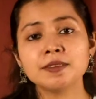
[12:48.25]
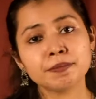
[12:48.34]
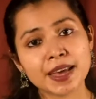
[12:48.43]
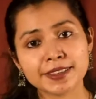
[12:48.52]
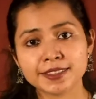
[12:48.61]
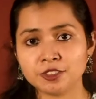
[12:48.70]

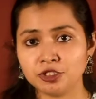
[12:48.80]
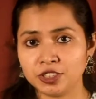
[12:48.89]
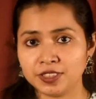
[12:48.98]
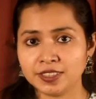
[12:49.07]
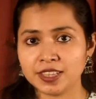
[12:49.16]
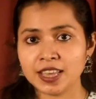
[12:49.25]

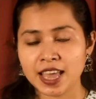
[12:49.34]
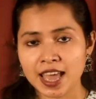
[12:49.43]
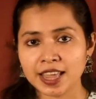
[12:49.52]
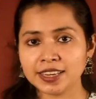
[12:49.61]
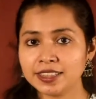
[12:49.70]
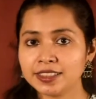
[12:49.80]
messages
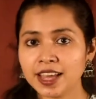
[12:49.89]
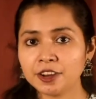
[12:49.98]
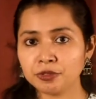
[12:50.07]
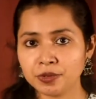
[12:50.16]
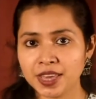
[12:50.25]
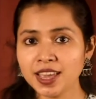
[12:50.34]
and in that
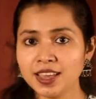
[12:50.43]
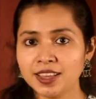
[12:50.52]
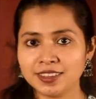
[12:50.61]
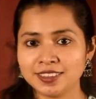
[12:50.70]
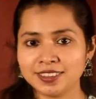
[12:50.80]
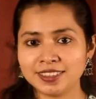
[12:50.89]
way uh,